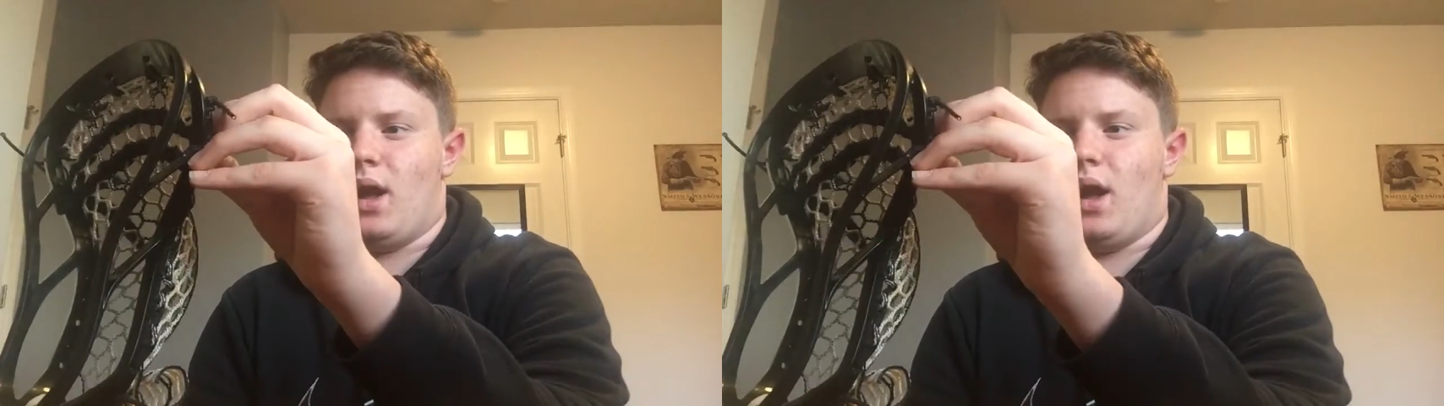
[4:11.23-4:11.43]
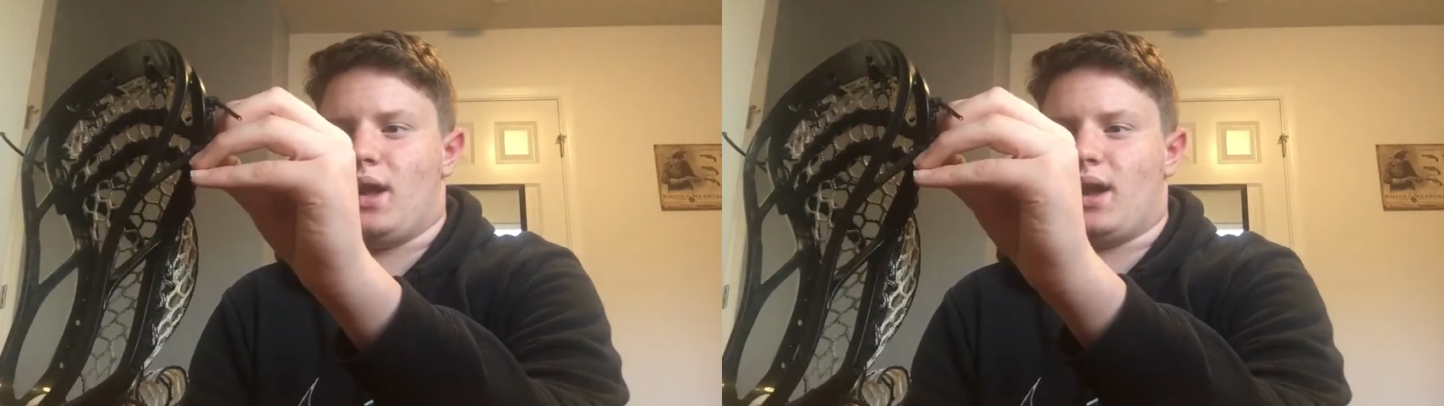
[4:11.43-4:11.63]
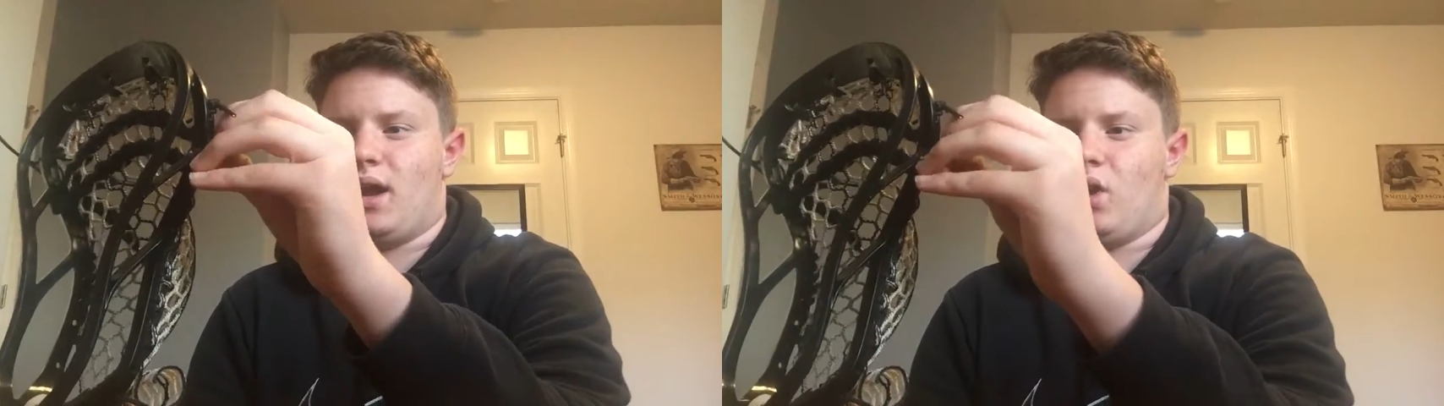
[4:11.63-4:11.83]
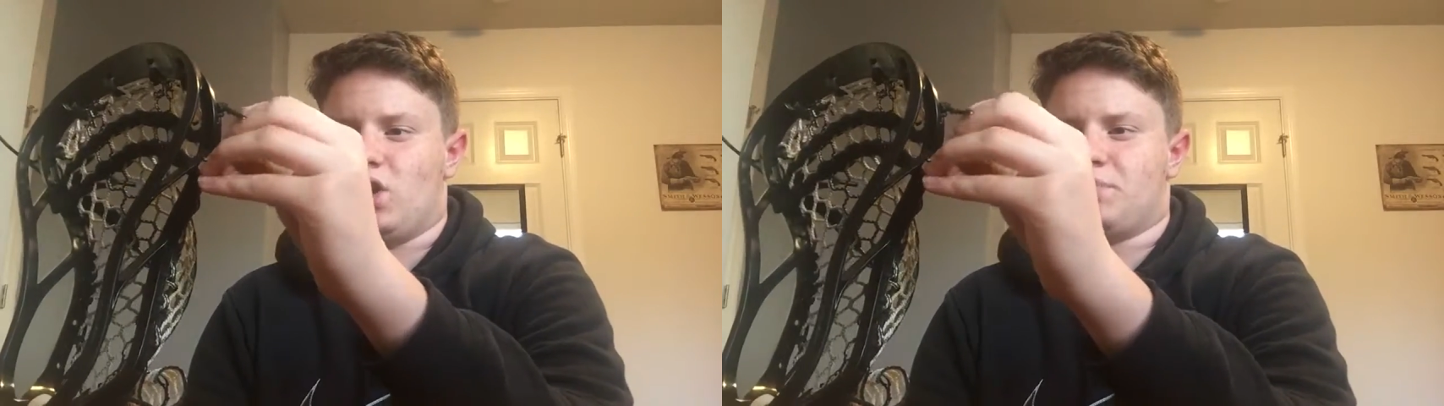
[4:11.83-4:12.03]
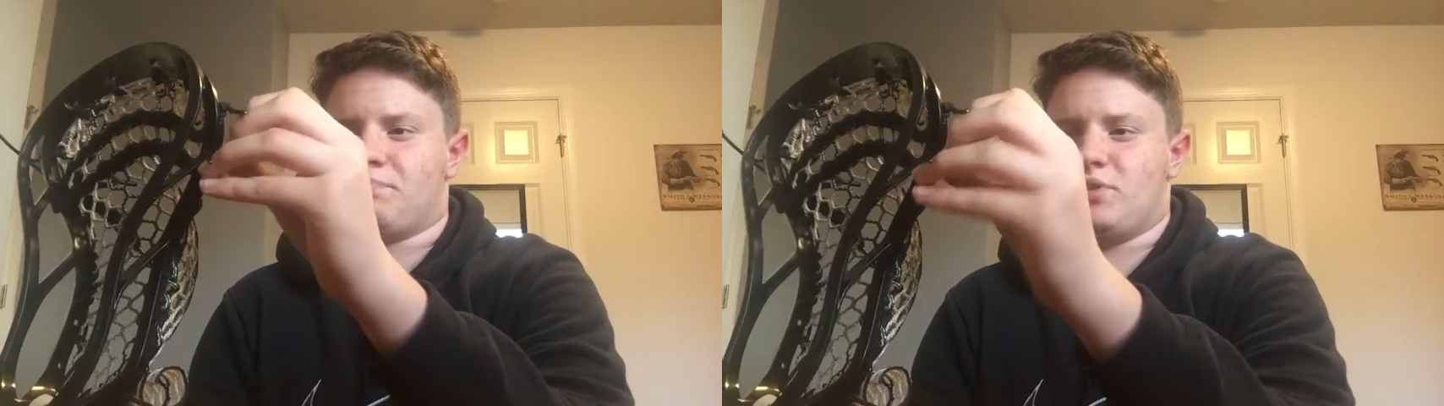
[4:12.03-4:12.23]
I kind of
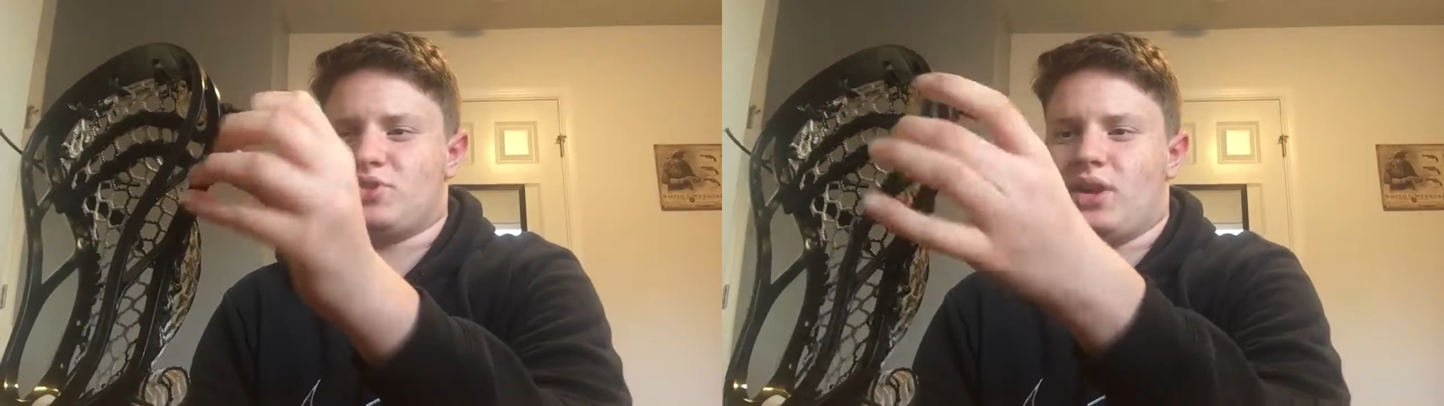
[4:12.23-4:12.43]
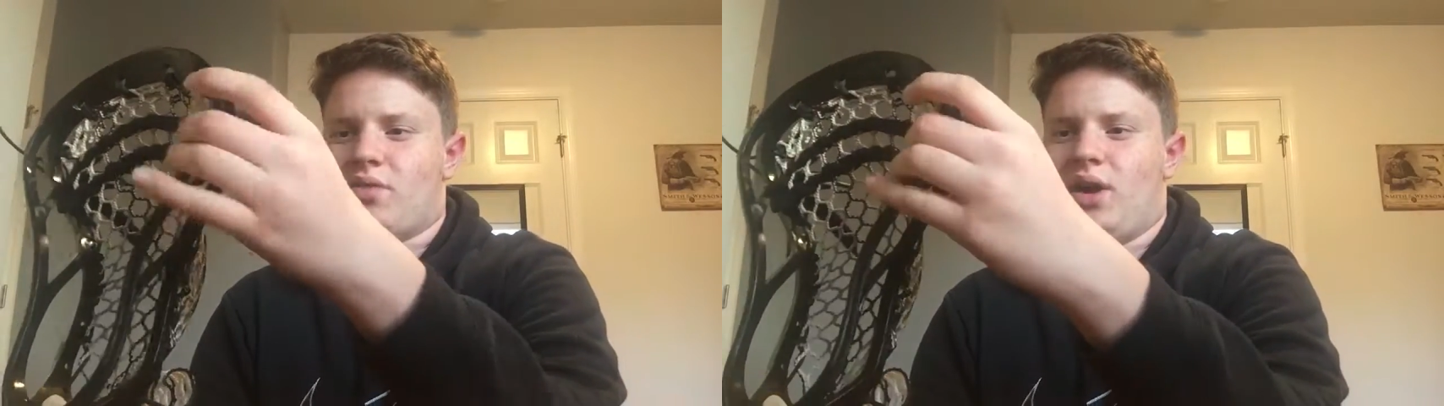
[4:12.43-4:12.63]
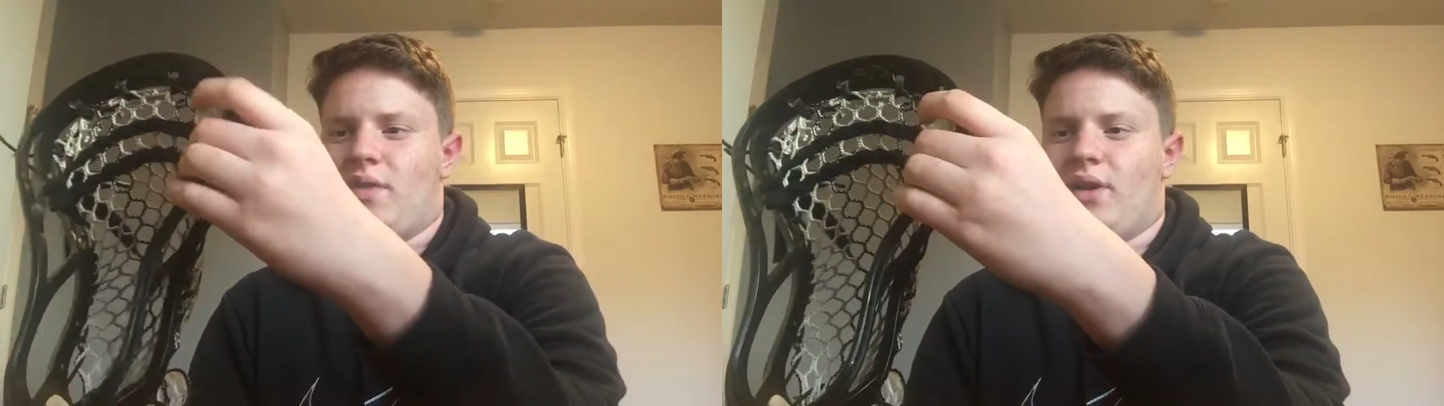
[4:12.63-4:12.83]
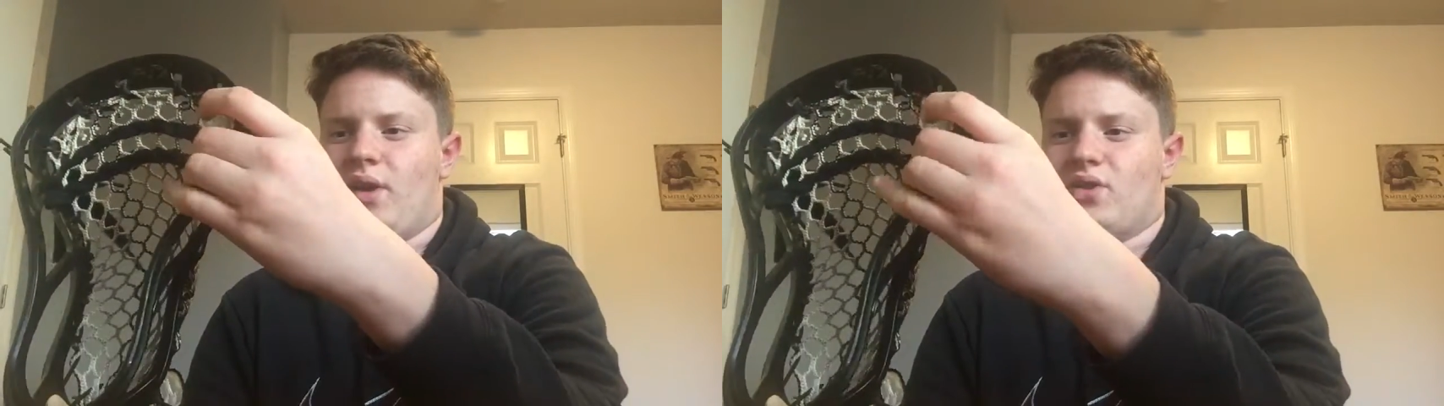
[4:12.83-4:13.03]
lost my train of thought there.